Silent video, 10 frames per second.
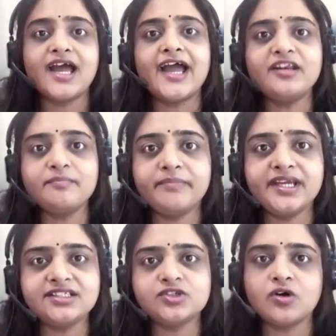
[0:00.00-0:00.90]
and
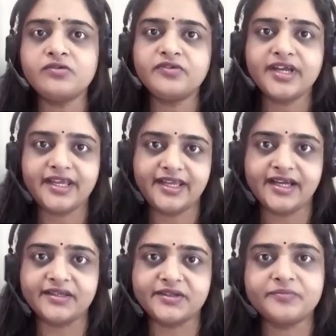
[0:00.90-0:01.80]
base of AI.